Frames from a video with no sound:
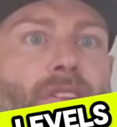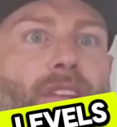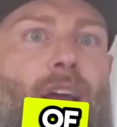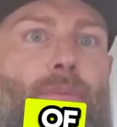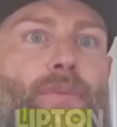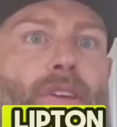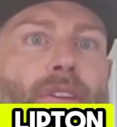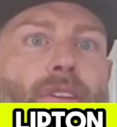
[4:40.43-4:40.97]

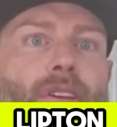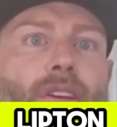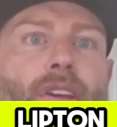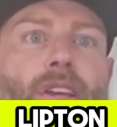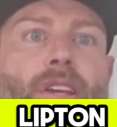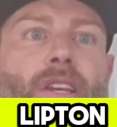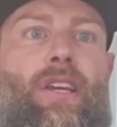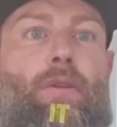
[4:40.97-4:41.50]
leptin,
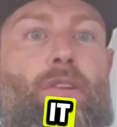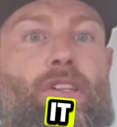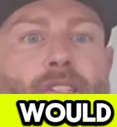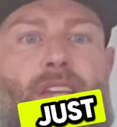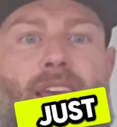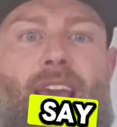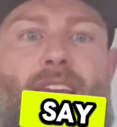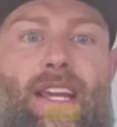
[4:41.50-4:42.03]
it would just
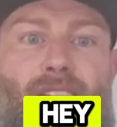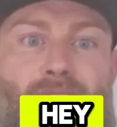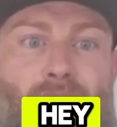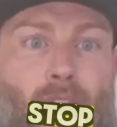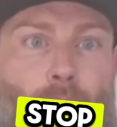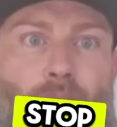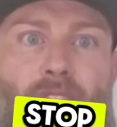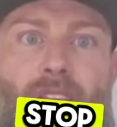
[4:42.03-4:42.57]
say, hey,
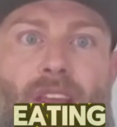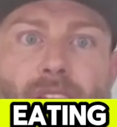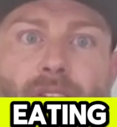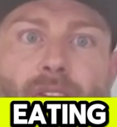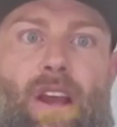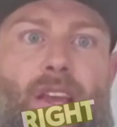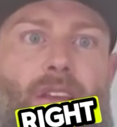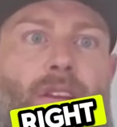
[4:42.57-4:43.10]
stop eating,
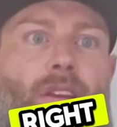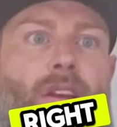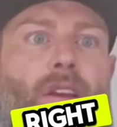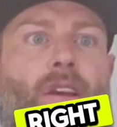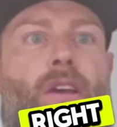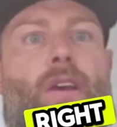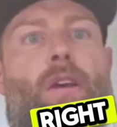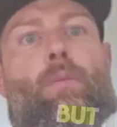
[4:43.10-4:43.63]
right?
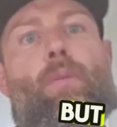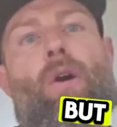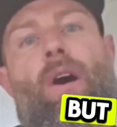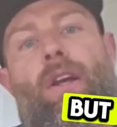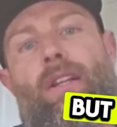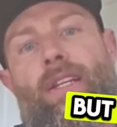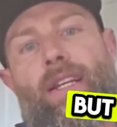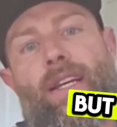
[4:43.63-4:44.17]

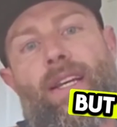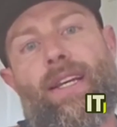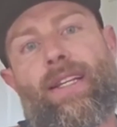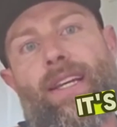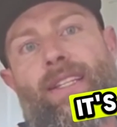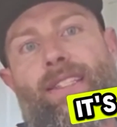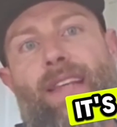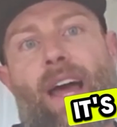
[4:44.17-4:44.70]
But
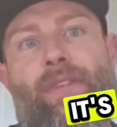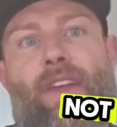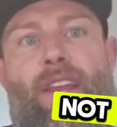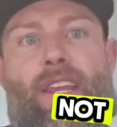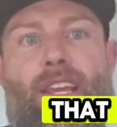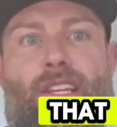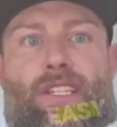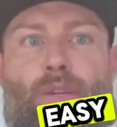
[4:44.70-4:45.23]
it's not
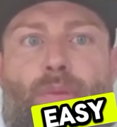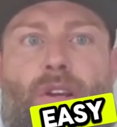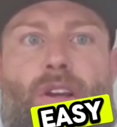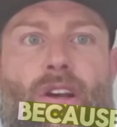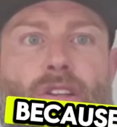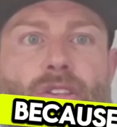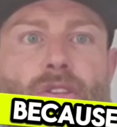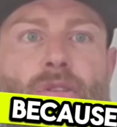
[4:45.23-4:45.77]
that easy,
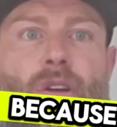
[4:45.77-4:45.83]
because